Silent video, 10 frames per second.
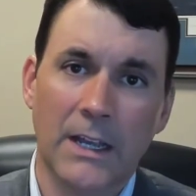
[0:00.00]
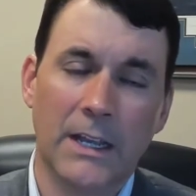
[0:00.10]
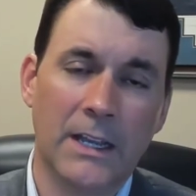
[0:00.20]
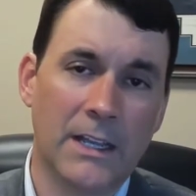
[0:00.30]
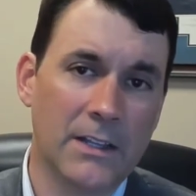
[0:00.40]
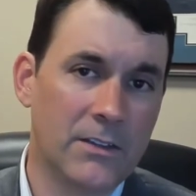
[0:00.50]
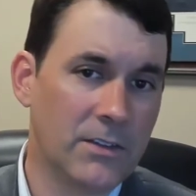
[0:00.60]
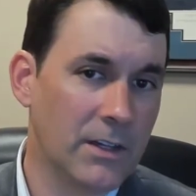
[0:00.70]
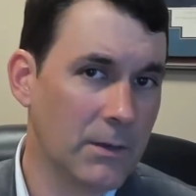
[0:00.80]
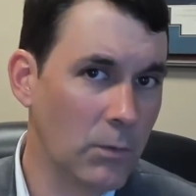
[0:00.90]

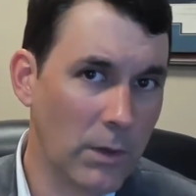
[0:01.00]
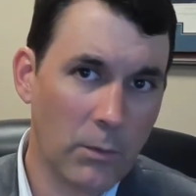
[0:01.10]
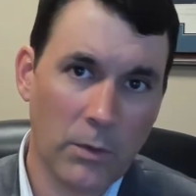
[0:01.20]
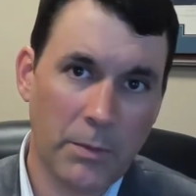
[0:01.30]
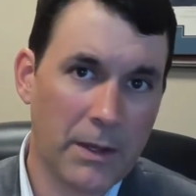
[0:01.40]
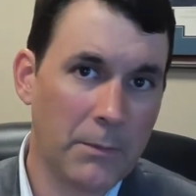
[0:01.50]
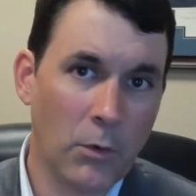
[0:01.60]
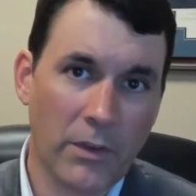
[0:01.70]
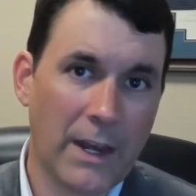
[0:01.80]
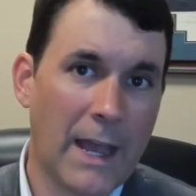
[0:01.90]
and we would be
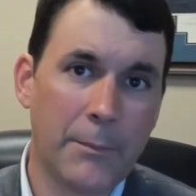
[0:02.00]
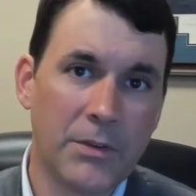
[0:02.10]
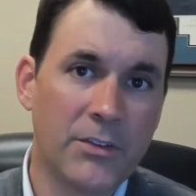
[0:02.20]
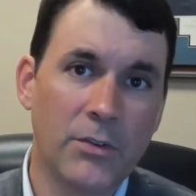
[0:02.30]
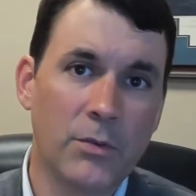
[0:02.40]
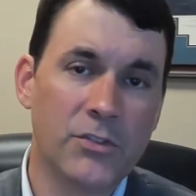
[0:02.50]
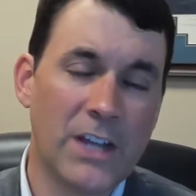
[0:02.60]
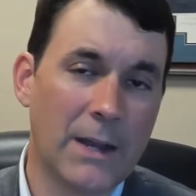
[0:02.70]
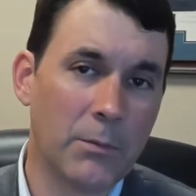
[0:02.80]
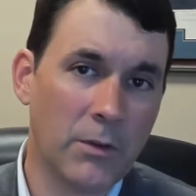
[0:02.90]
more than happy to
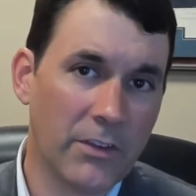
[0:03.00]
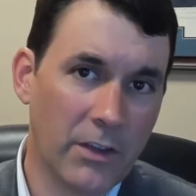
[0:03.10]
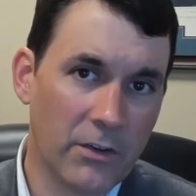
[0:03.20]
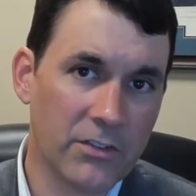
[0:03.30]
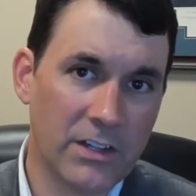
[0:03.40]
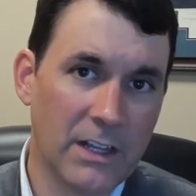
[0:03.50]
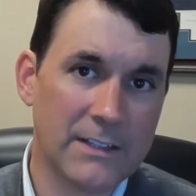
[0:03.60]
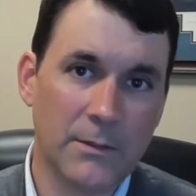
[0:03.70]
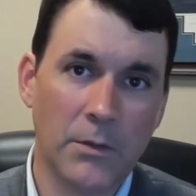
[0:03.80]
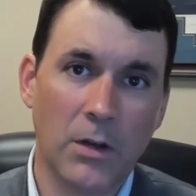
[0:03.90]
chat with others and
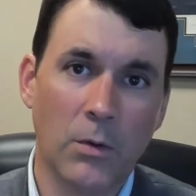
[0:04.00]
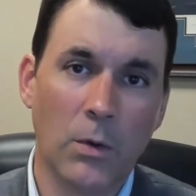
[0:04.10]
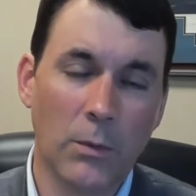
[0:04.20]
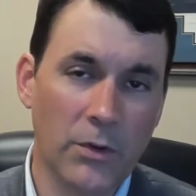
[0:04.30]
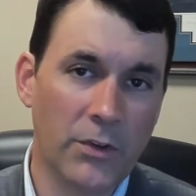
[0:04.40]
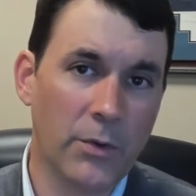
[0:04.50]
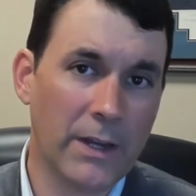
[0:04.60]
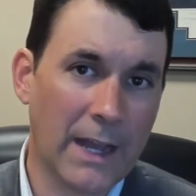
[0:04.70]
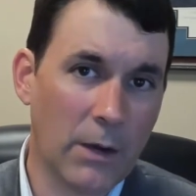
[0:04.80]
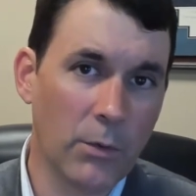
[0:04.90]
let them know what we're
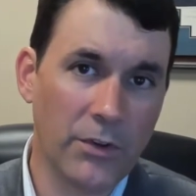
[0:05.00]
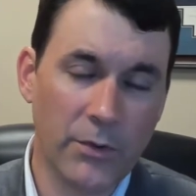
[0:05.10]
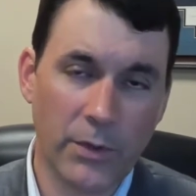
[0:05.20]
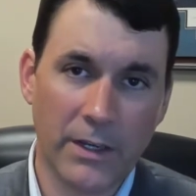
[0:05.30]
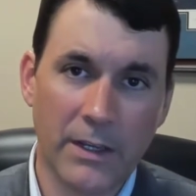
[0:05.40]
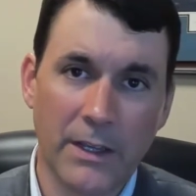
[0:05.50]
doing, how we're doing,